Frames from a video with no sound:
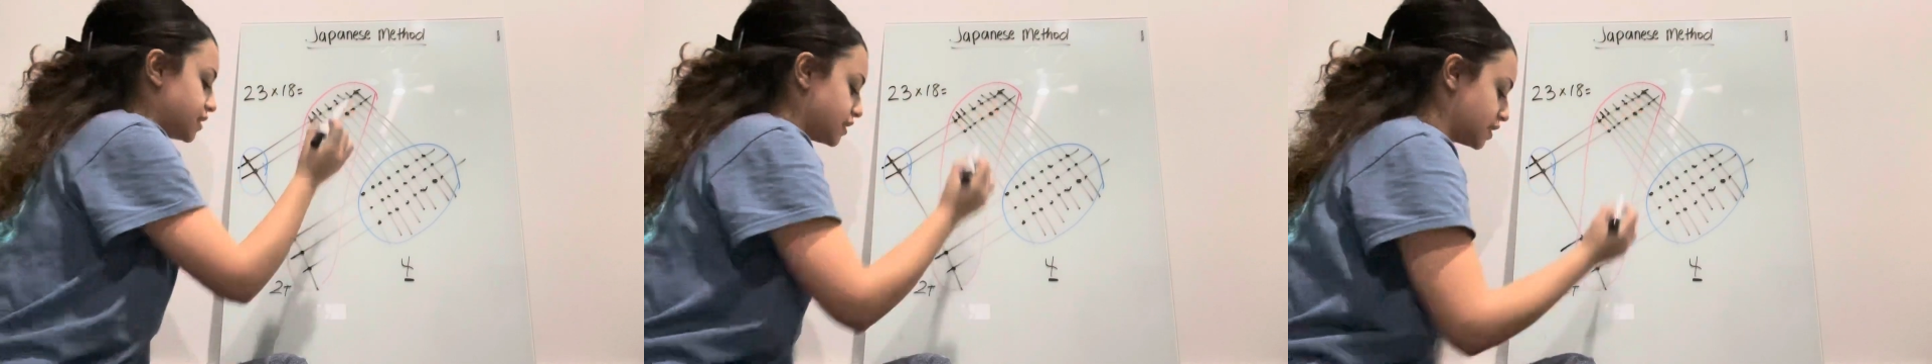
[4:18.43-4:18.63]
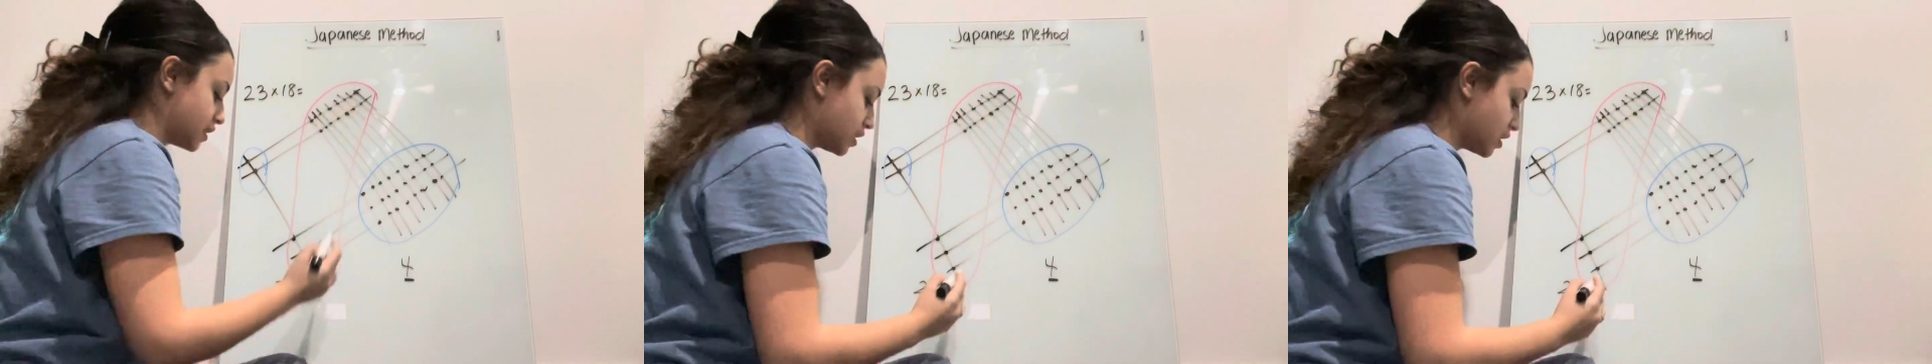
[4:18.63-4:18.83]
So
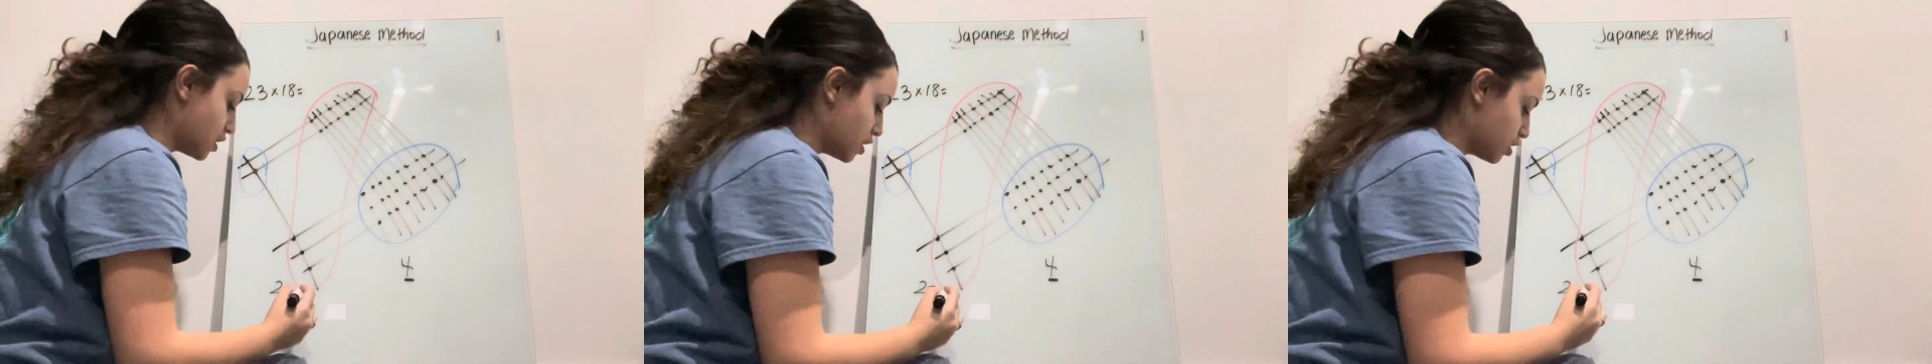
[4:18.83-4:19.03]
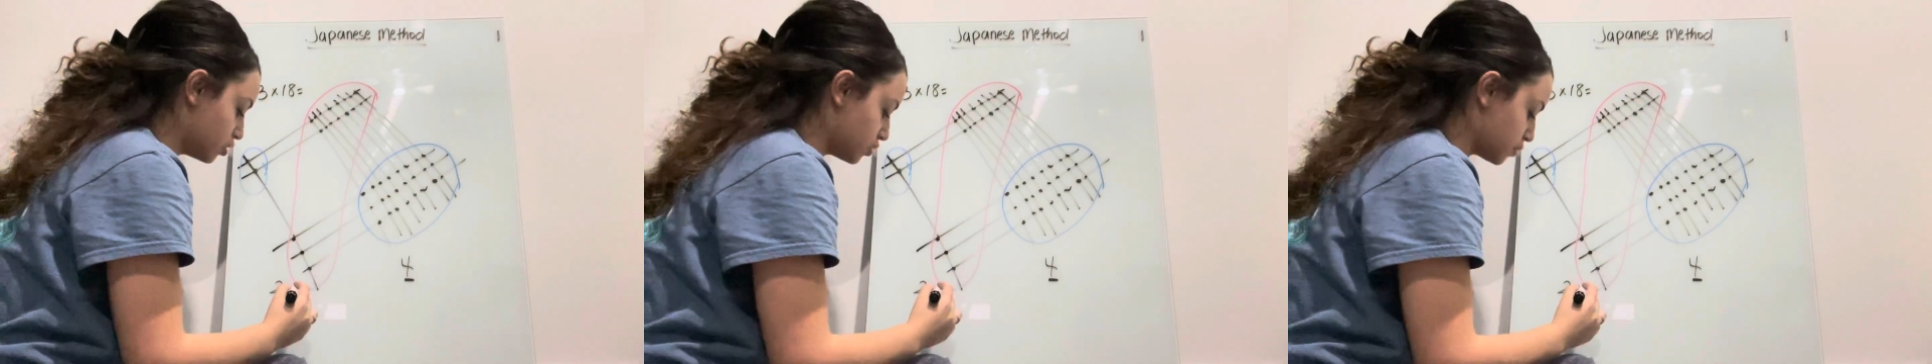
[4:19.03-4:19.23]

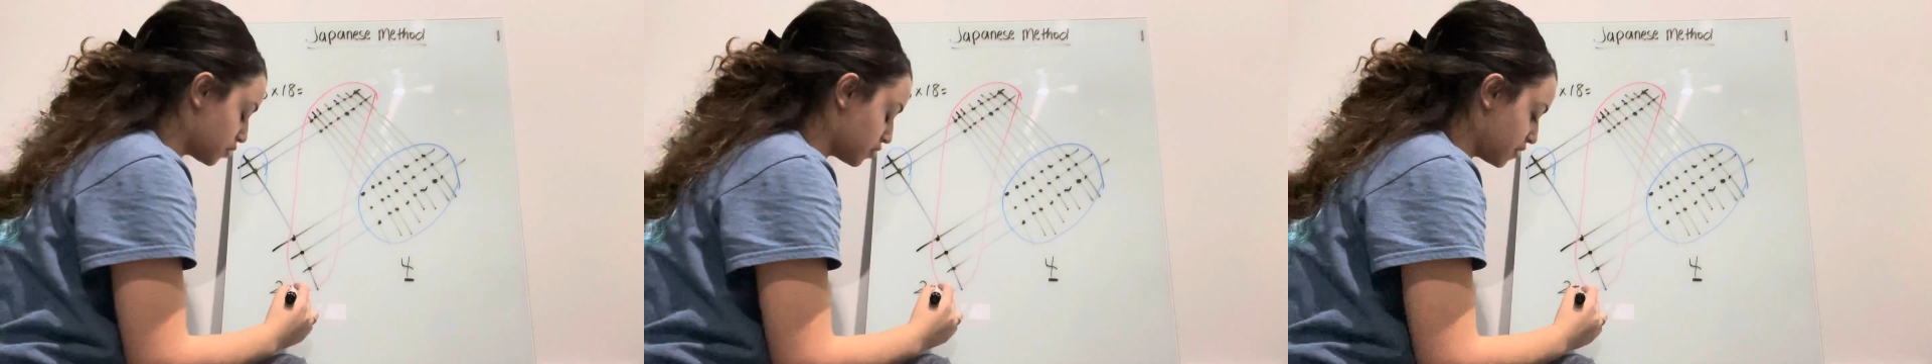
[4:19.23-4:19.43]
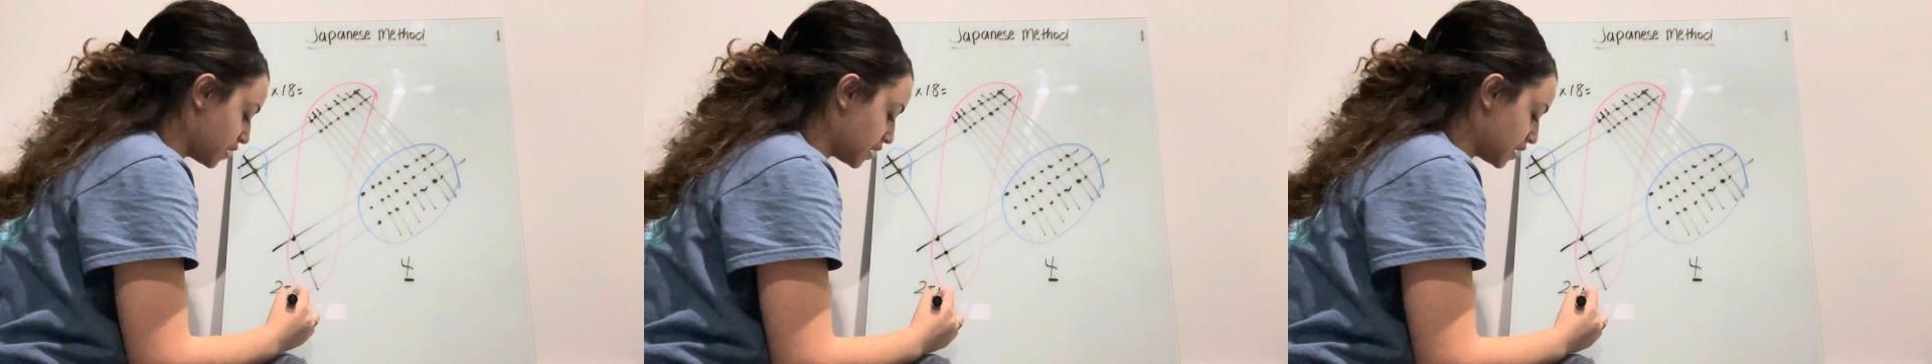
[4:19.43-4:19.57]
I'm going to write